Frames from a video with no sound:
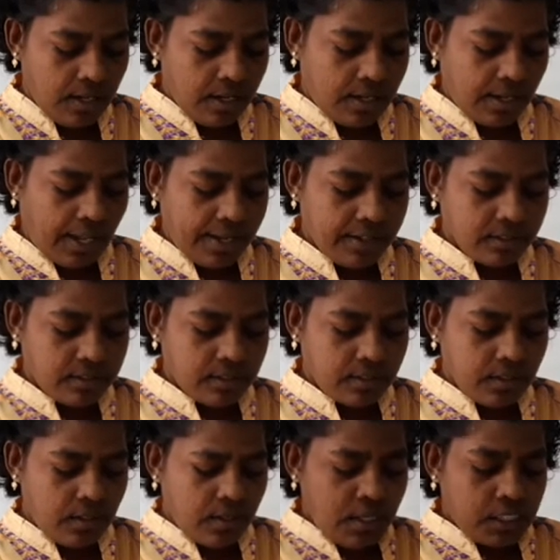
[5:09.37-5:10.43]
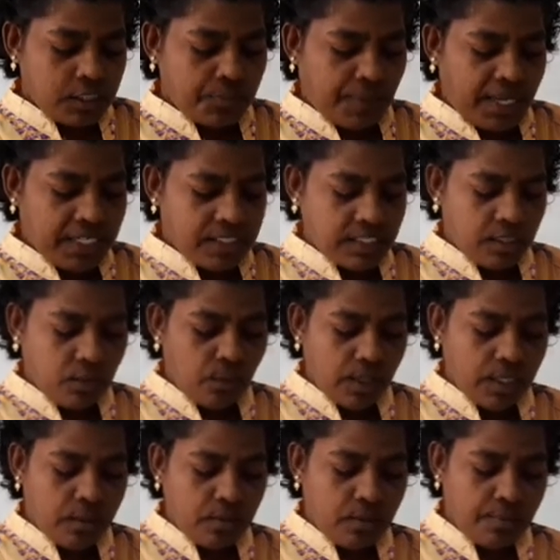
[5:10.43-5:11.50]
lines. Spacing
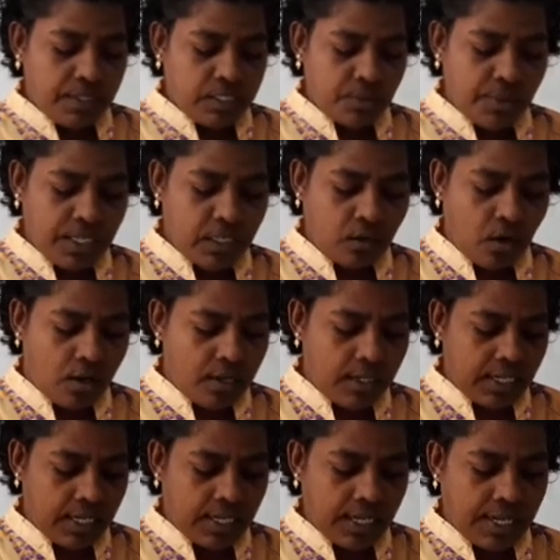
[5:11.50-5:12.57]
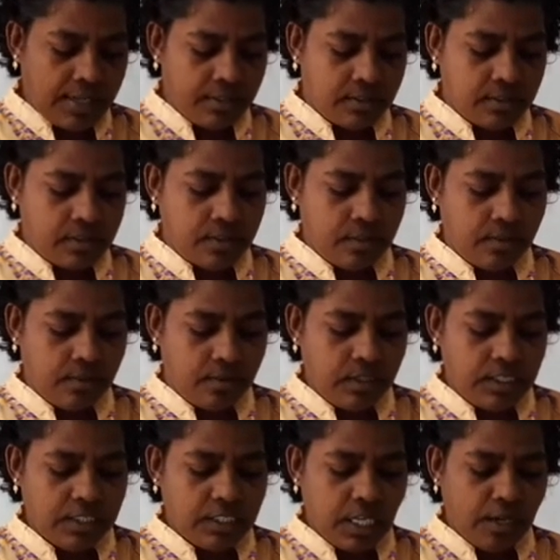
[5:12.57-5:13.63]
between contour lines
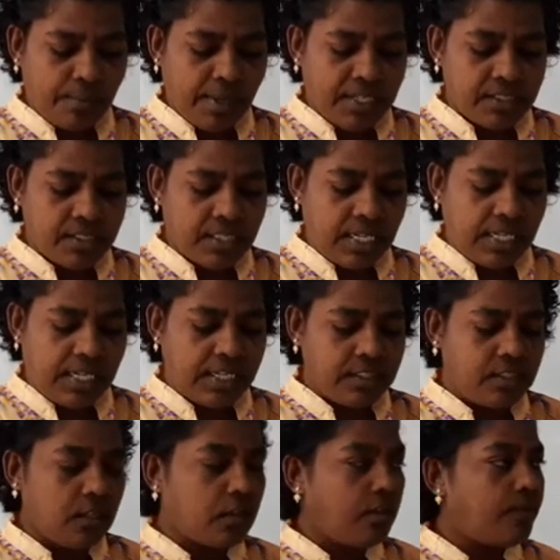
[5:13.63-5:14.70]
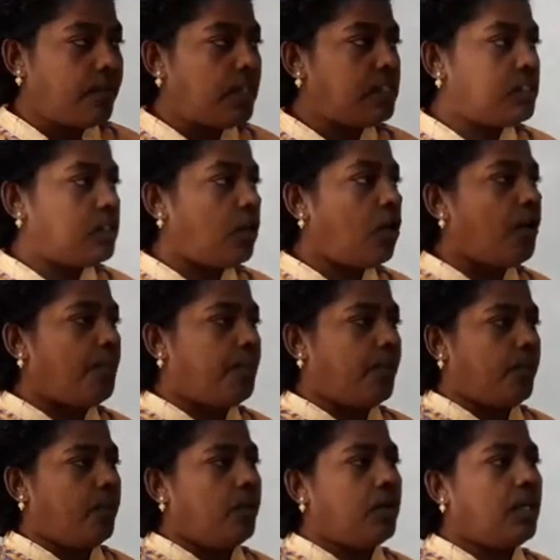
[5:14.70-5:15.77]
determines the nature of the
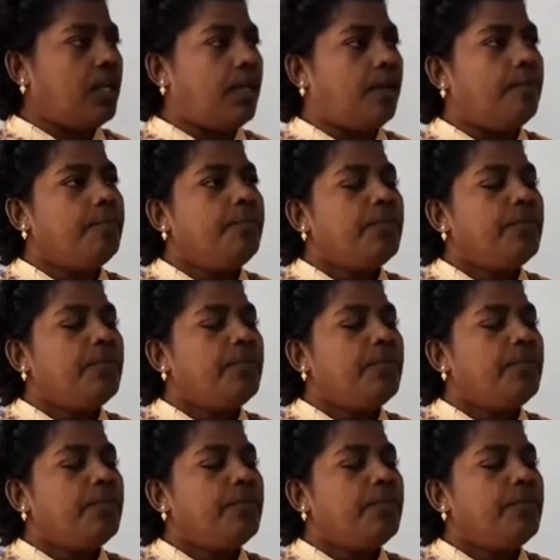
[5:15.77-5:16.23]
slope. Okay.